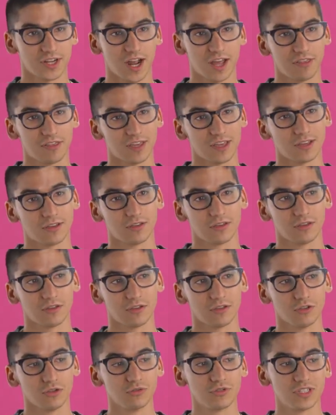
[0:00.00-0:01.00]
I think
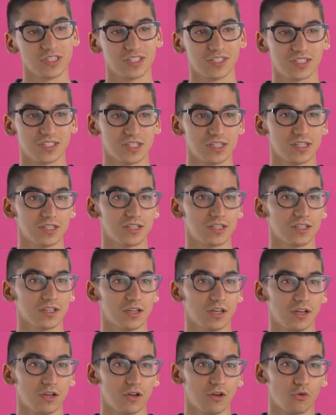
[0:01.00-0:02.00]
UTC
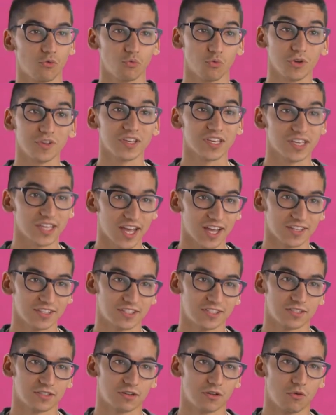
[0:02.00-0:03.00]
really
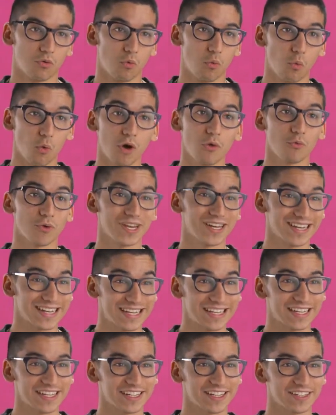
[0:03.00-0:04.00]
gets what we
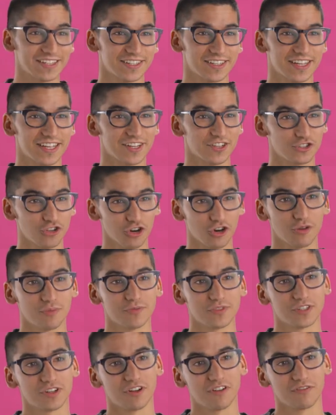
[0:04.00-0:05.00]
need in
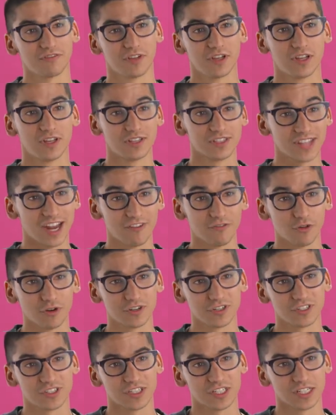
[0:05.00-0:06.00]
terms of
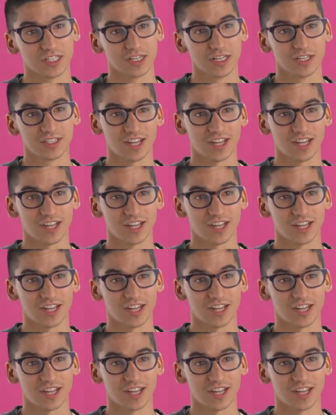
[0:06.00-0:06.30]
diversity